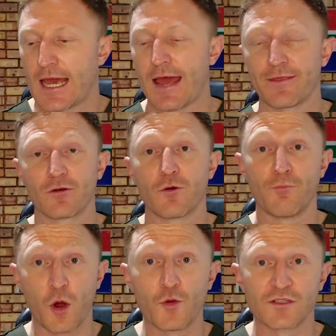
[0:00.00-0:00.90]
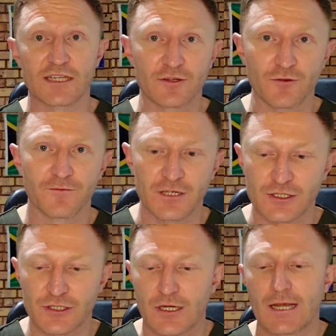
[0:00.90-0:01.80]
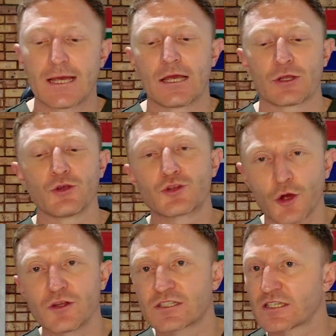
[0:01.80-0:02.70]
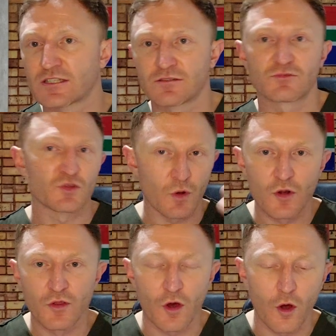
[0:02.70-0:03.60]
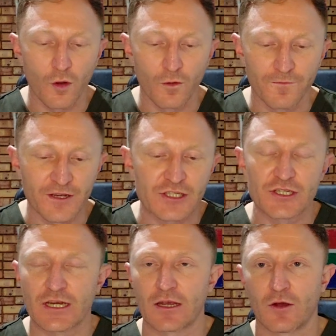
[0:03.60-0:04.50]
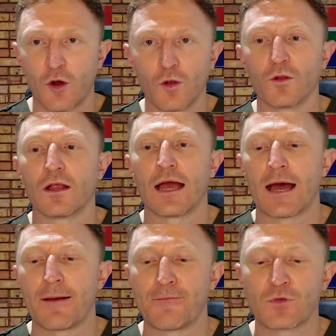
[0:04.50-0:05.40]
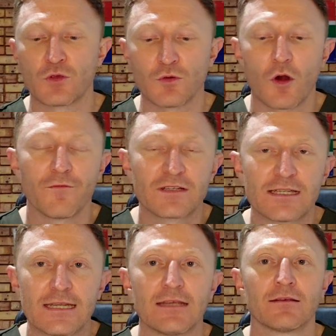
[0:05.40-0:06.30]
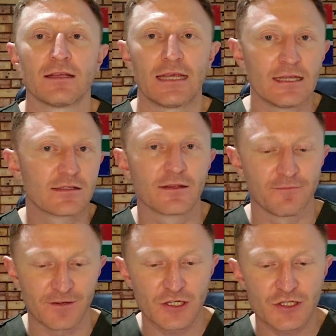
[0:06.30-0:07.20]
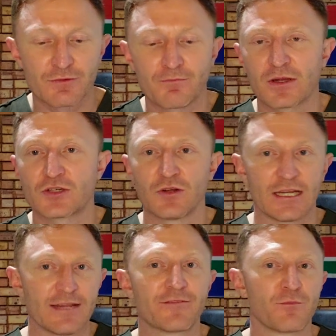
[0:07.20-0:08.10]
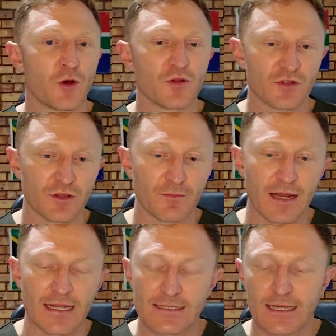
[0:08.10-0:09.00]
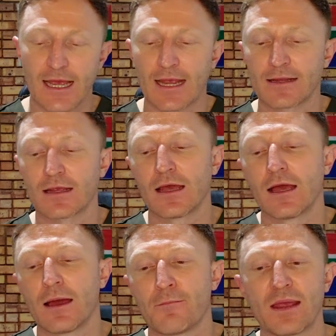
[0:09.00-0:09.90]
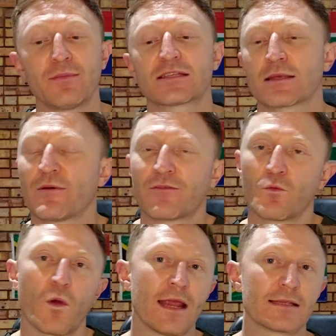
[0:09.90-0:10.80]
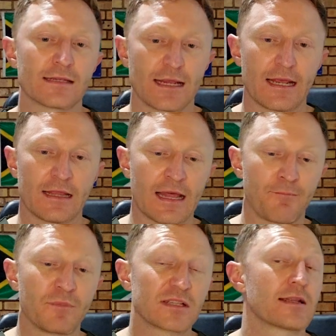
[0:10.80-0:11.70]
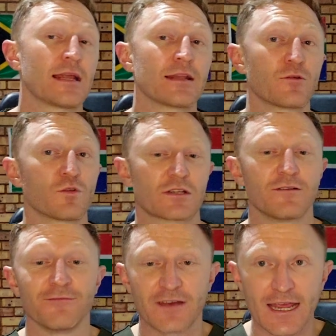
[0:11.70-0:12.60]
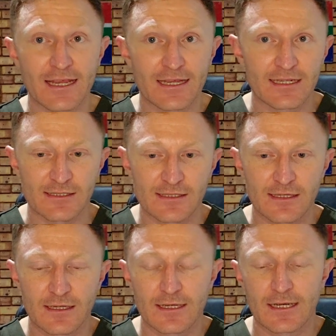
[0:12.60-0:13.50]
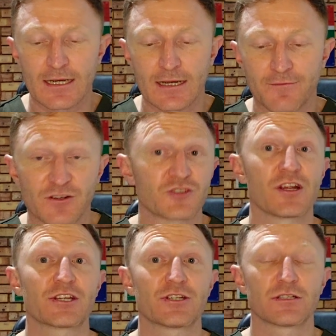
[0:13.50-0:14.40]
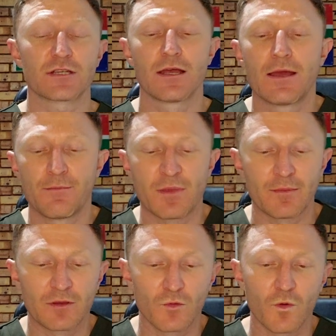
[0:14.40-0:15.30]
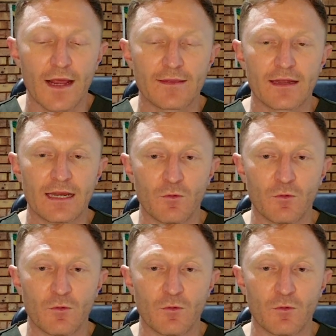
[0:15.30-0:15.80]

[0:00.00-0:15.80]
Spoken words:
and there are bones in your fish, you don't just swallow the whole fish whole. You obviously eat the fish, but you leave the bones on the plate. And maybe some of the ways that Mr. London was conveying his frustrations, maybe the way that he